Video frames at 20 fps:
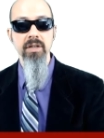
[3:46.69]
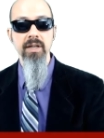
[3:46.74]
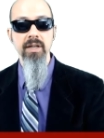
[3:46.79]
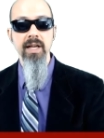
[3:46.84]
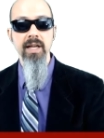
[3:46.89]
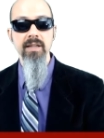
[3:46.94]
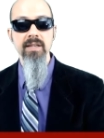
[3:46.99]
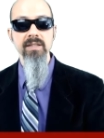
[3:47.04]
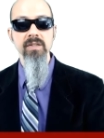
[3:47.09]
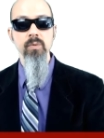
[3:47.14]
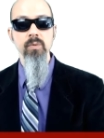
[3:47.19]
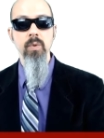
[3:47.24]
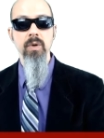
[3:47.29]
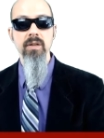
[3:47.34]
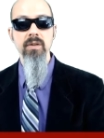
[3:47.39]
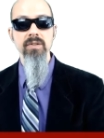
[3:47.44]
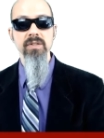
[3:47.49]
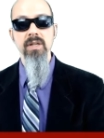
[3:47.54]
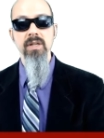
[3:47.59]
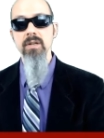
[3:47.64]
Again, this is one of
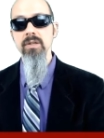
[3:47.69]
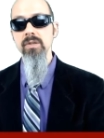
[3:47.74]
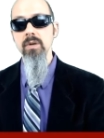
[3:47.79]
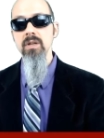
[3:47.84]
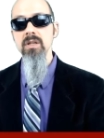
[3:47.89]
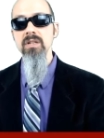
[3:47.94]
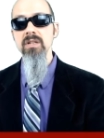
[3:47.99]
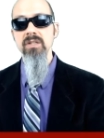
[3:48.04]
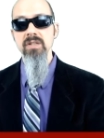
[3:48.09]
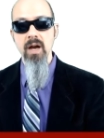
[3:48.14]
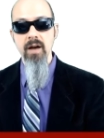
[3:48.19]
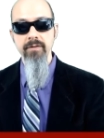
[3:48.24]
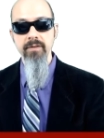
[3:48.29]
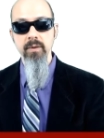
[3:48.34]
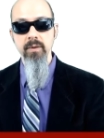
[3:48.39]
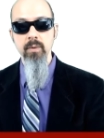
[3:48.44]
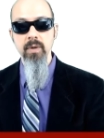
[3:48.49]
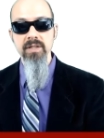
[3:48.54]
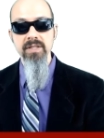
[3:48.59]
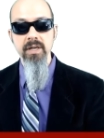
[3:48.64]
those that are sort of the softer
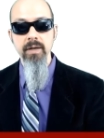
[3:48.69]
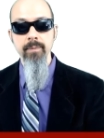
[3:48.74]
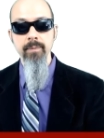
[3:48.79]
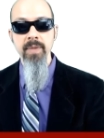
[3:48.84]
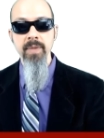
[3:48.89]
ones here.